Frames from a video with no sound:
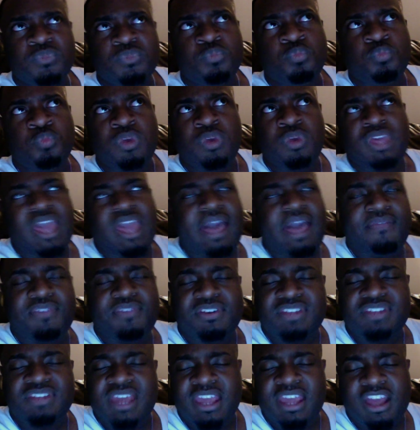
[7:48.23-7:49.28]
we got the
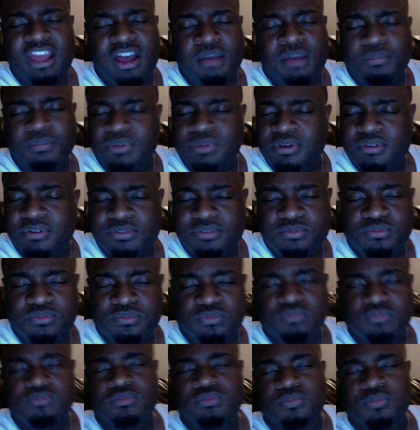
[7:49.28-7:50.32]
damn
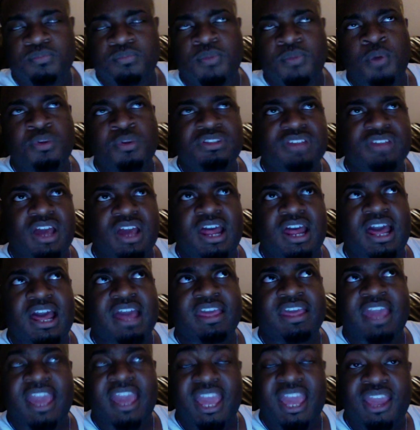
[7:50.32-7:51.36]
Mona
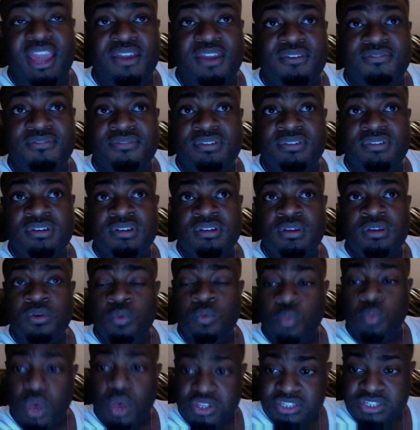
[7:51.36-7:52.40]
Scott gave
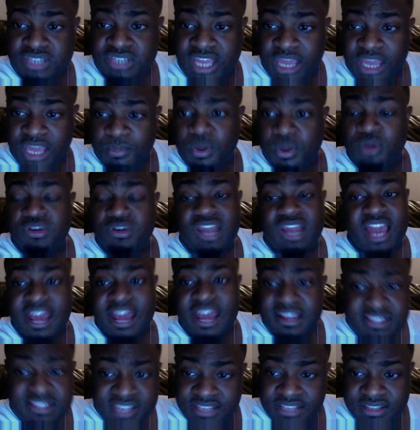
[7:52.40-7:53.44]
what's the name? Oh, the lie
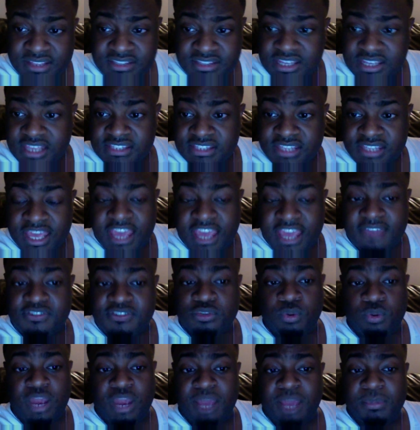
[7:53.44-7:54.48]
detector test gave
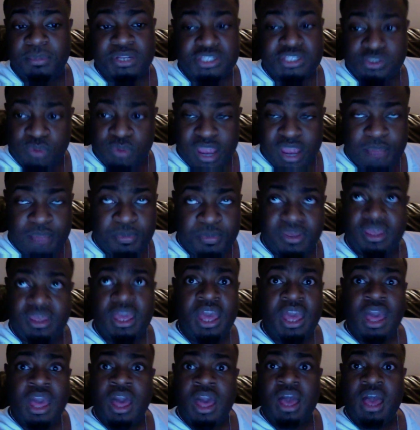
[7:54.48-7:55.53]
Scrap Scrappy
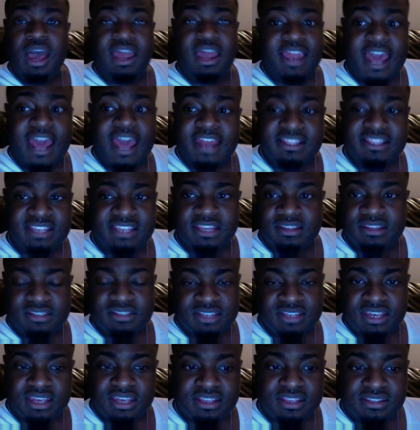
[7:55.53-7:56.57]
a lie detector
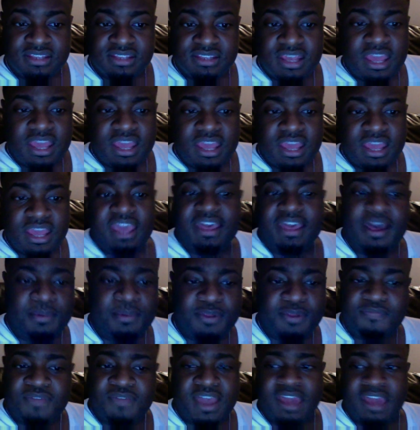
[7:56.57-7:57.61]
test, and come to
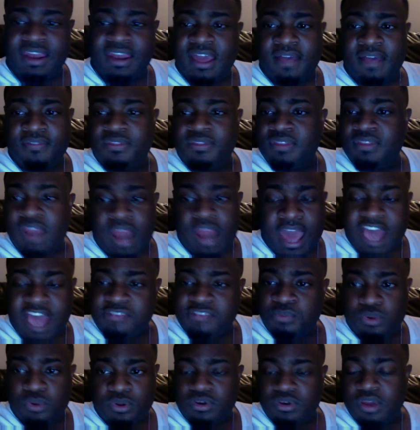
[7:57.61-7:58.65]
find out the lies
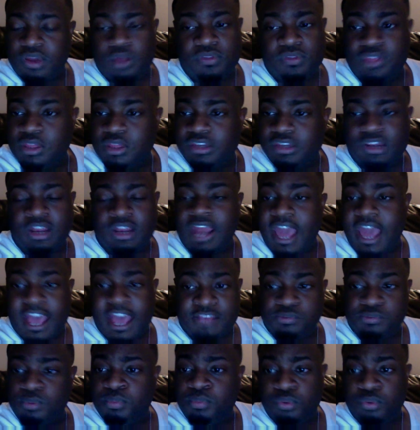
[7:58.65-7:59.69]
were the, the, the
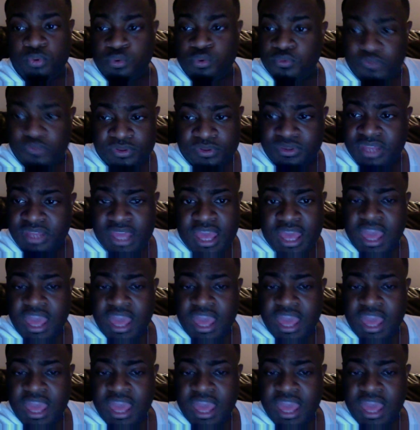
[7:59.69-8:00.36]
lies were proven,